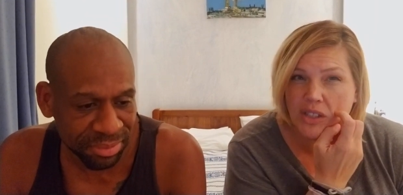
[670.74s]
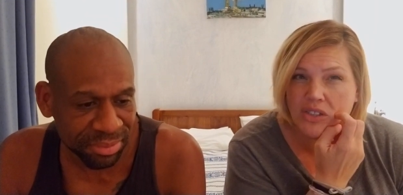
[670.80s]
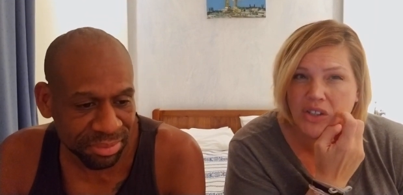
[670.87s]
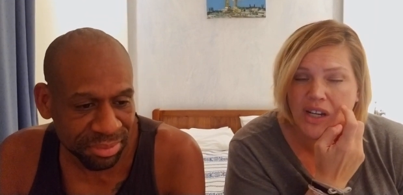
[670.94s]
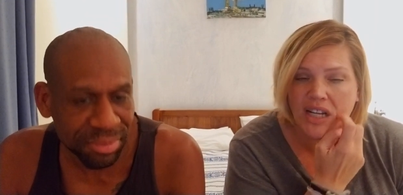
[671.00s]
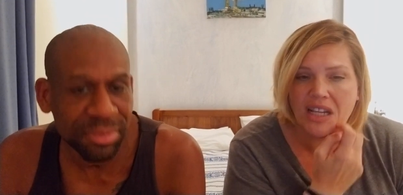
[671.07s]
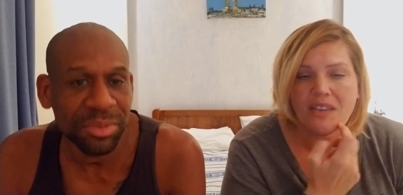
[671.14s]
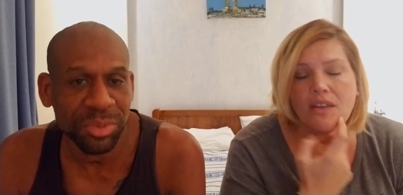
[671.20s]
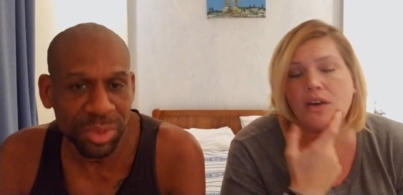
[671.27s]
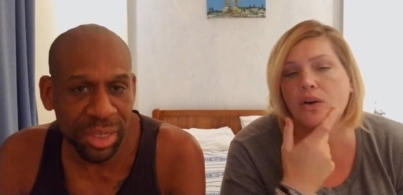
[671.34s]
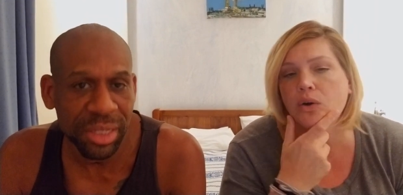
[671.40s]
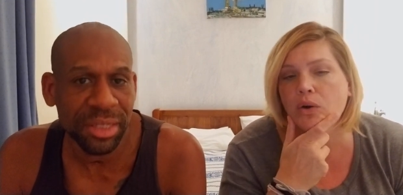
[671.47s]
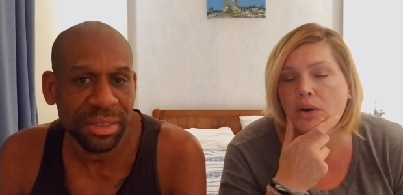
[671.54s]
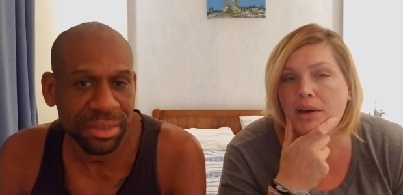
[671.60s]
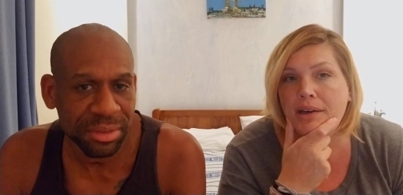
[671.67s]
Speaker 1: training
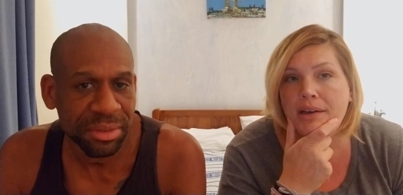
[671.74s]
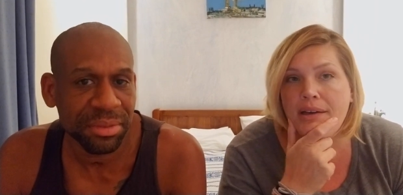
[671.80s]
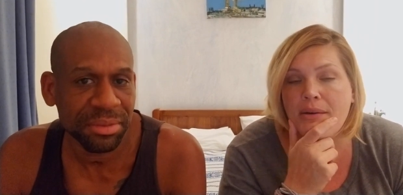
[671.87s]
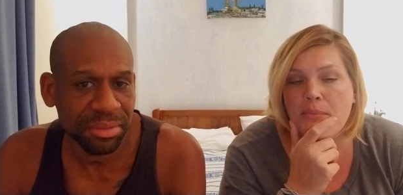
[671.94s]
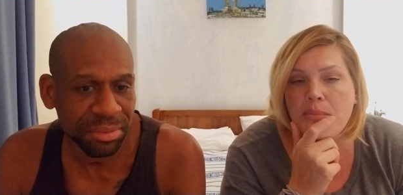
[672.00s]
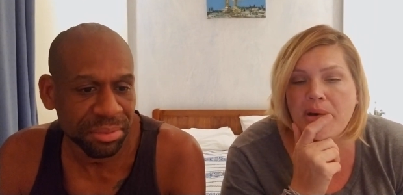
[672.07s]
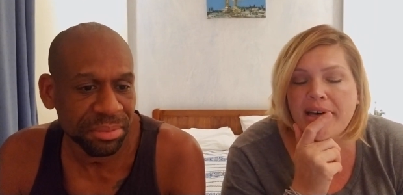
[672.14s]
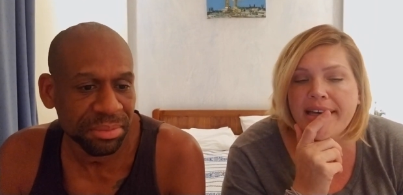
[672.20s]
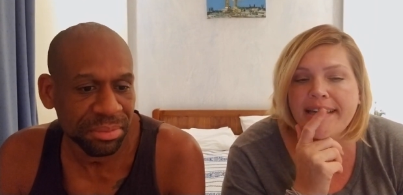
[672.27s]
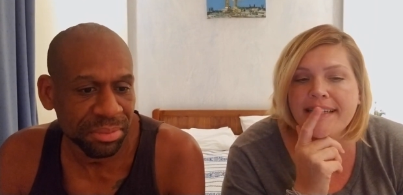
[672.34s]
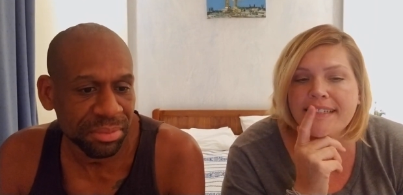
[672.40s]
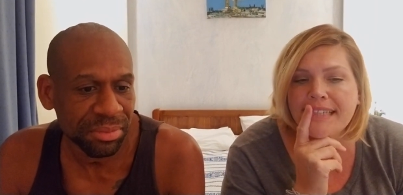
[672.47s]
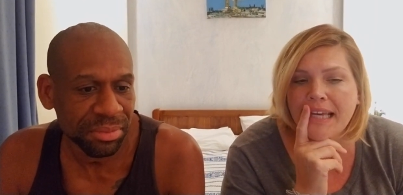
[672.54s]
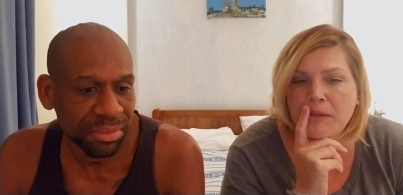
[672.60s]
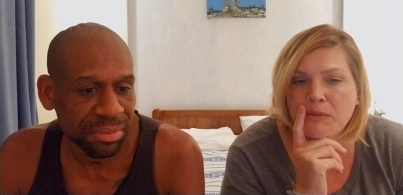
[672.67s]
though. Right.
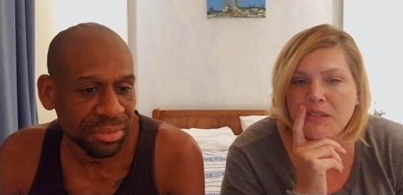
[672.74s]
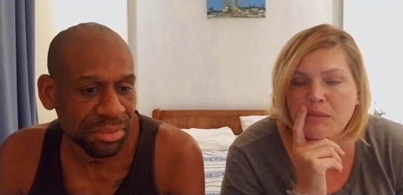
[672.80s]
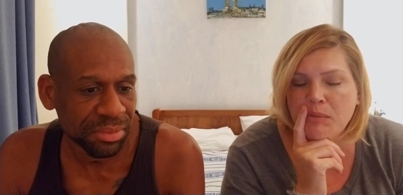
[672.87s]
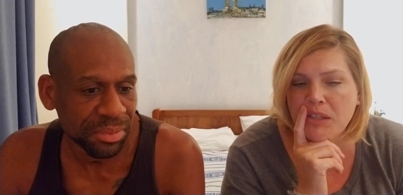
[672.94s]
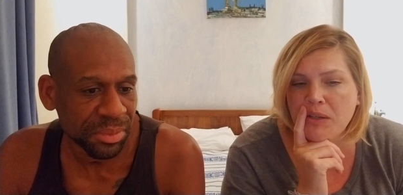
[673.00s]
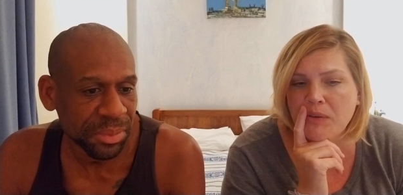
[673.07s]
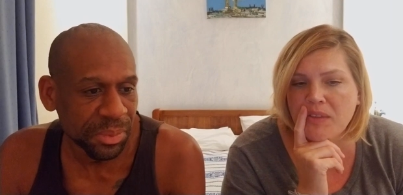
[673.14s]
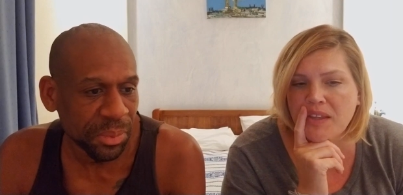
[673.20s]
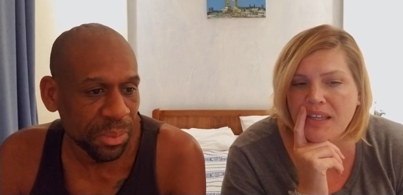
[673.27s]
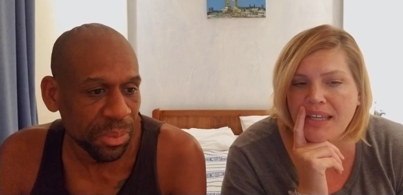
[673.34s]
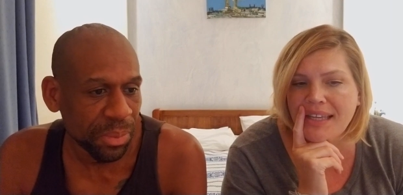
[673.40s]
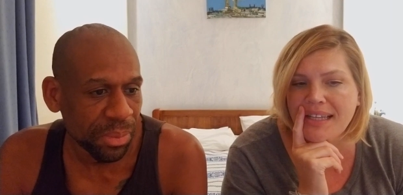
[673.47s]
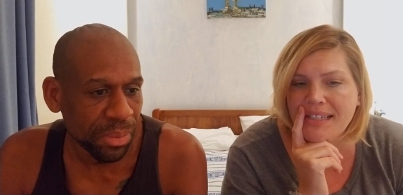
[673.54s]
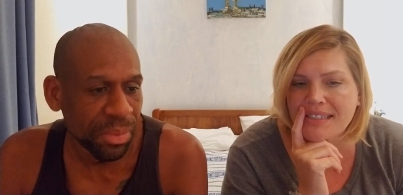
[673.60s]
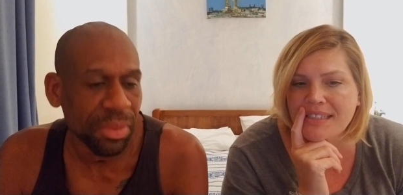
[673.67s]
But Dan was going to be there with the
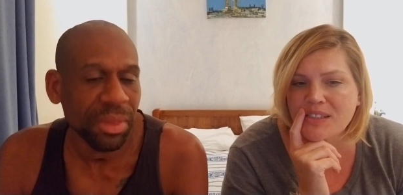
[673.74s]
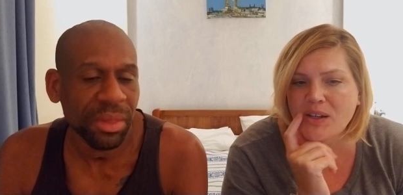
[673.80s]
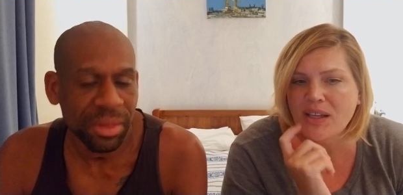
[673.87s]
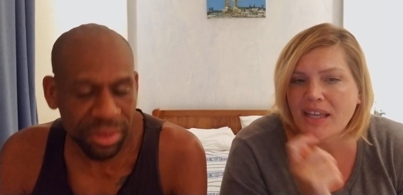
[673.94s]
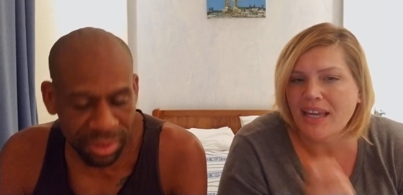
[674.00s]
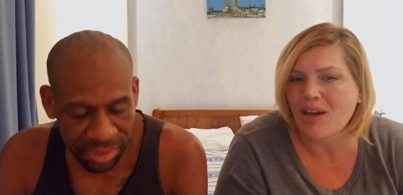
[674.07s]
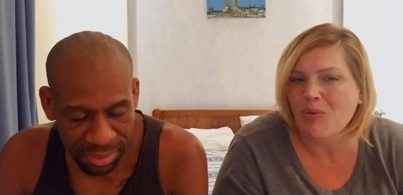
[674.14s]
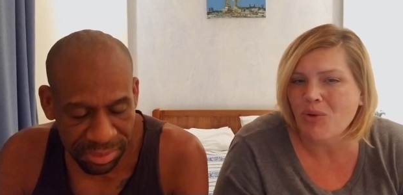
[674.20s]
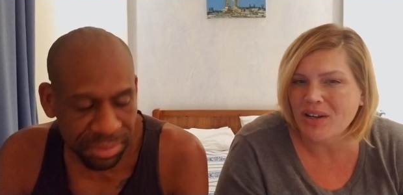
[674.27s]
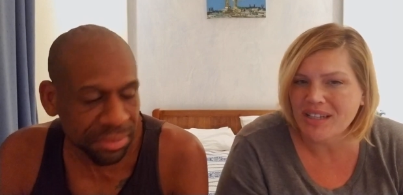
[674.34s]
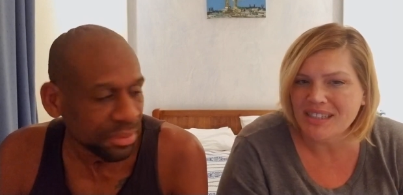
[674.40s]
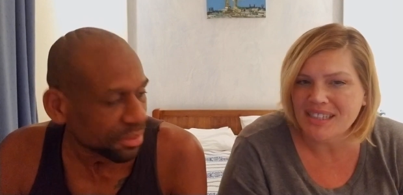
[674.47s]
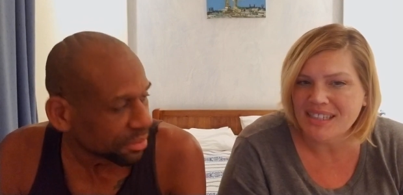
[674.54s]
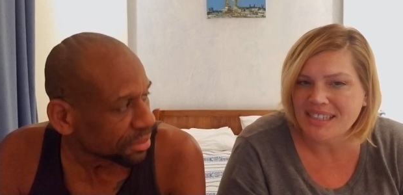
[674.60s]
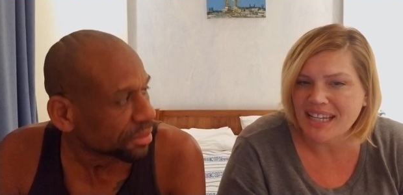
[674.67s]
kids, and so I like I
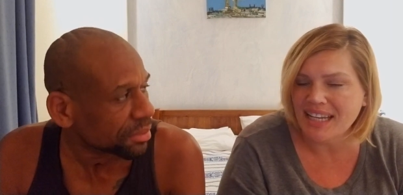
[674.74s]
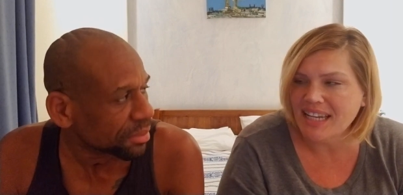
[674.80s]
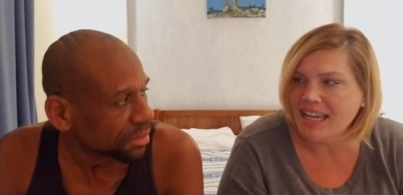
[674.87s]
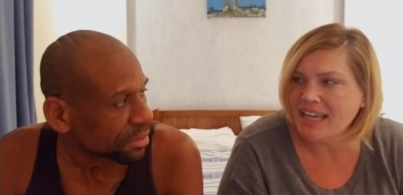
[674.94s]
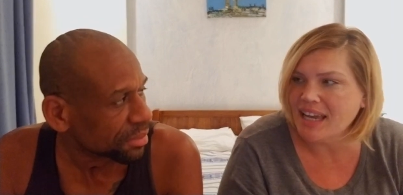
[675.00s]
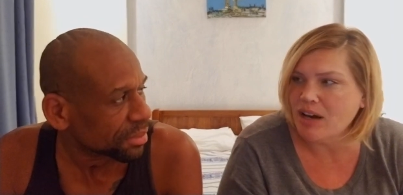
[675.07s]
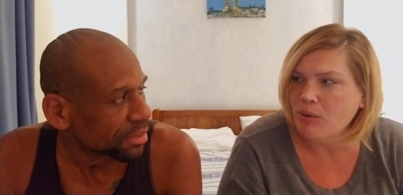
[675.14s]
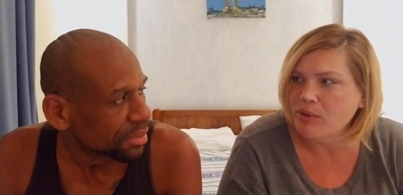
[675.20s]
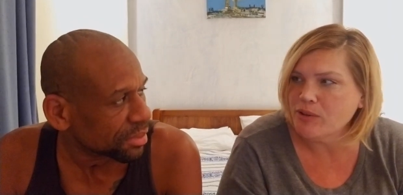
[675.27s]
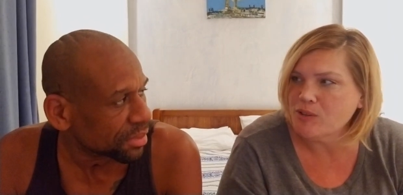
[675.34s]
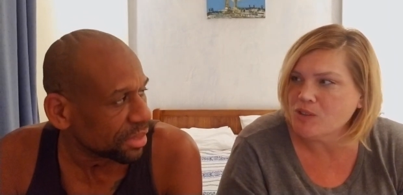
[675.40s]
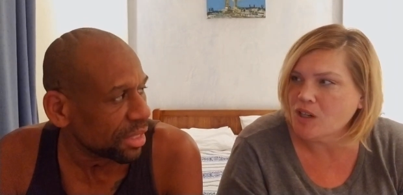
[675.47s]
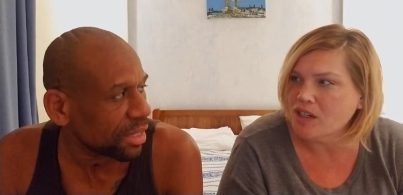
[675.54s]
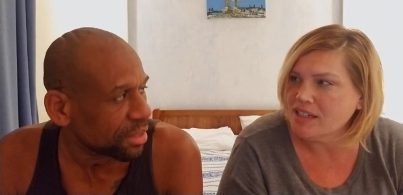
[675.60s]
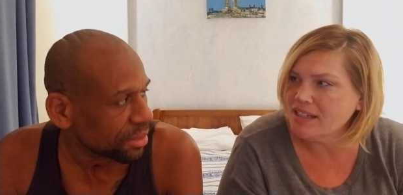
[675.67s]
wanted to stay and hang out. We were
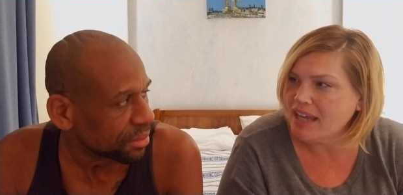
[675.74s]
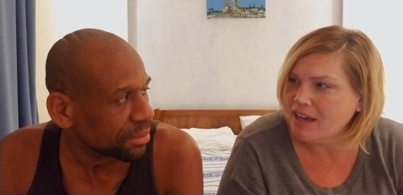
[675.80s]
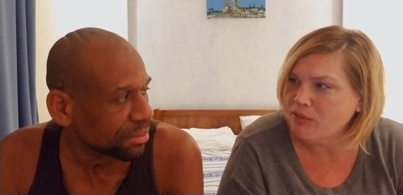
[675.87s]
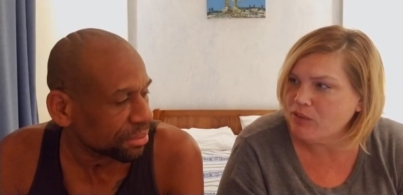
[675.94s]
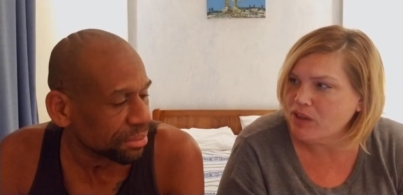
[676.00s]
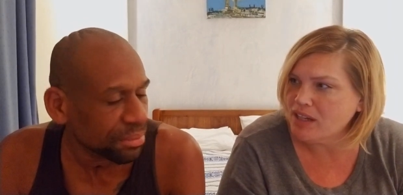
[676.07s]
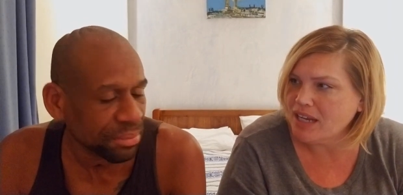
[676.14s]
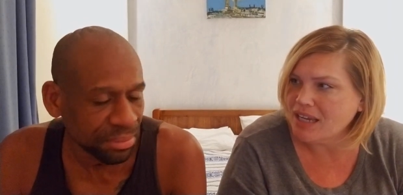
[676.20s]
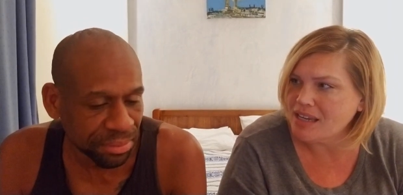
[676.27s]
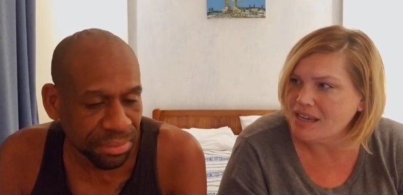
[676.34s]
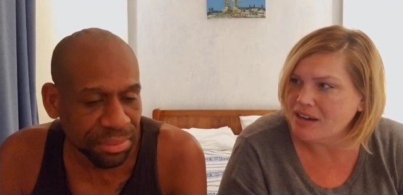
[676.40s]
starting yeah. to have fun hanging